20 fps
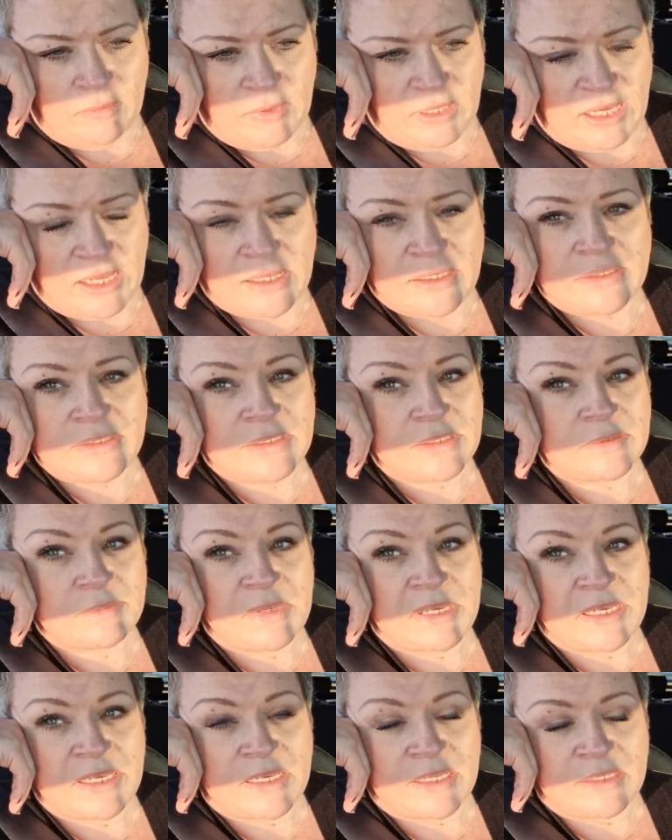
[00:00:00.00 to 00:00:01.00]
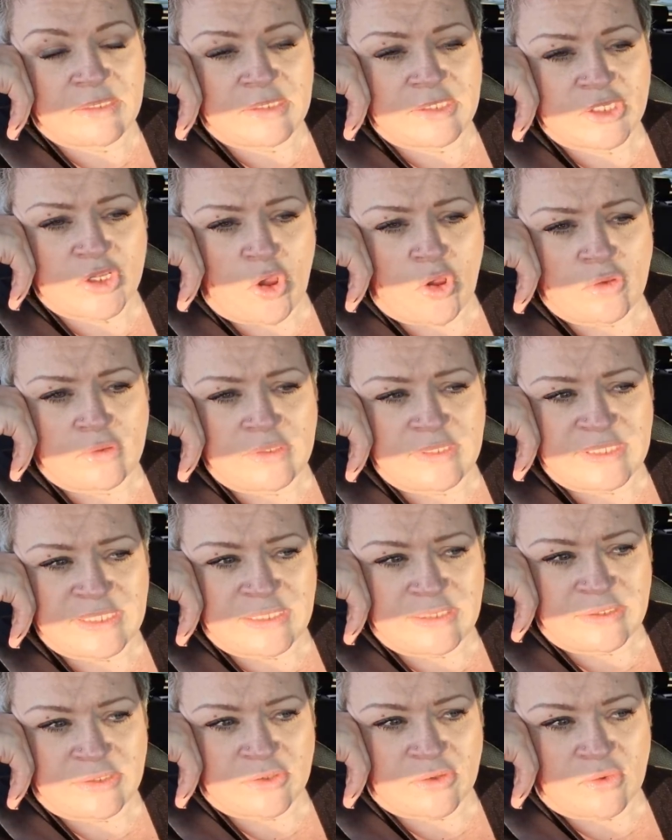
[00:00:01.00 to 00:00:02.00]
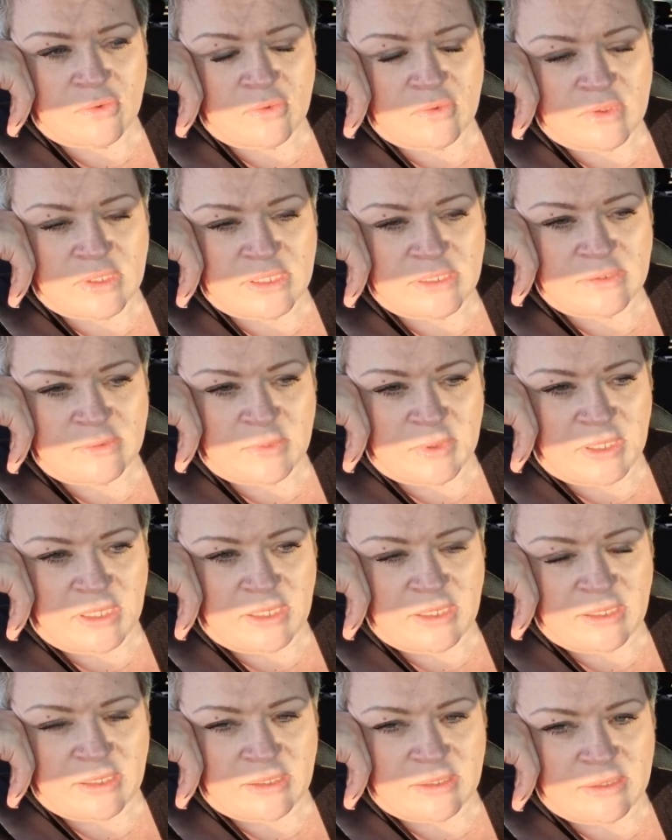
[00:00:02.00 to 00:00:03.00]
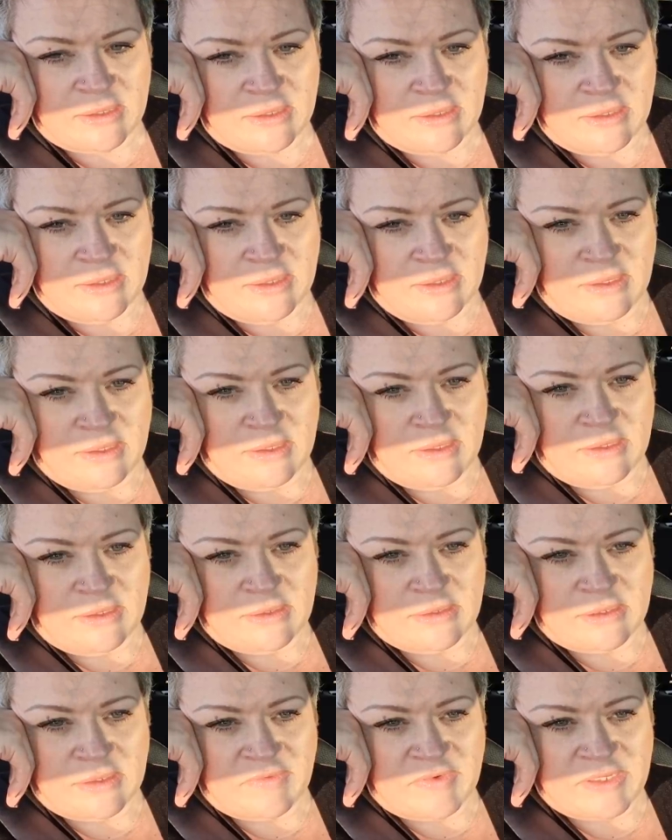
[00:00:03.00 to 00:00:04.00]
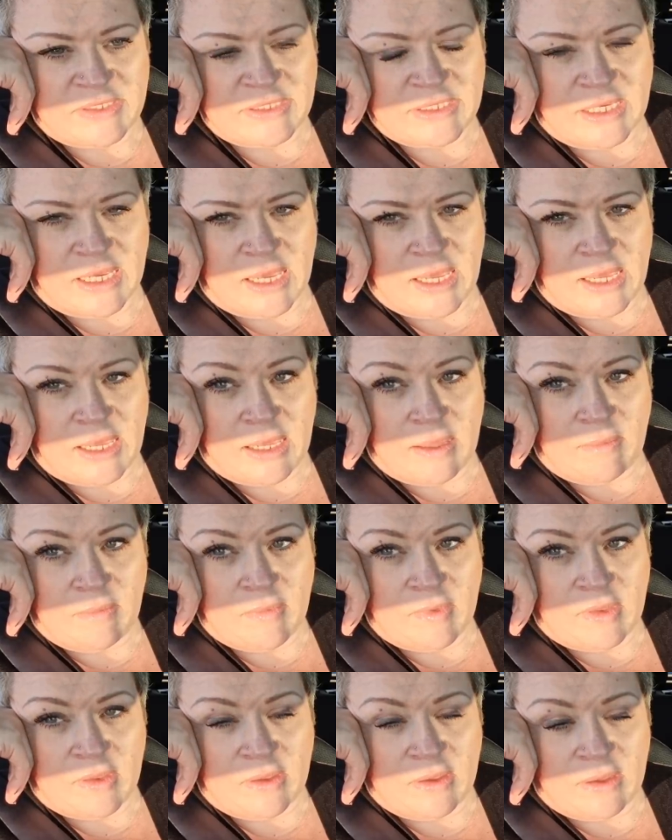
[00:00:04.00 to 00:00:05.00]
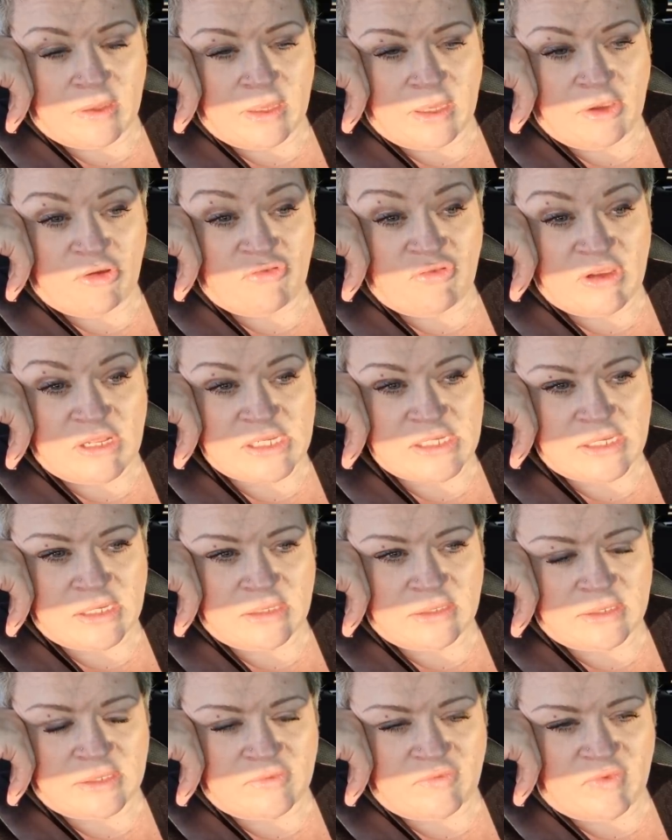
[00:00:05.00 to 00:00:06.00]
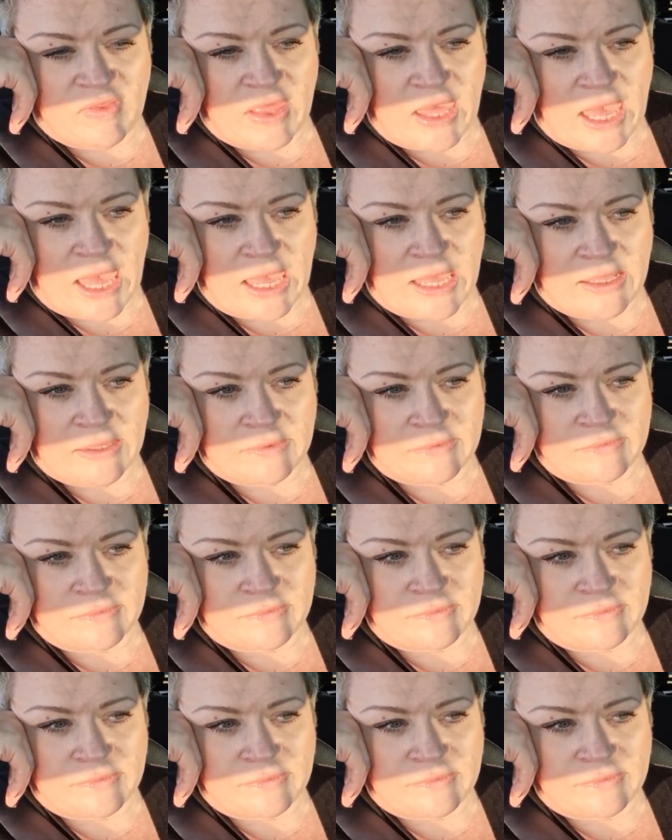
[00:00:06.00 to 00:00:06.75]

Mackenzie's making scones in school this week. So I've had to get him the ingredients for that.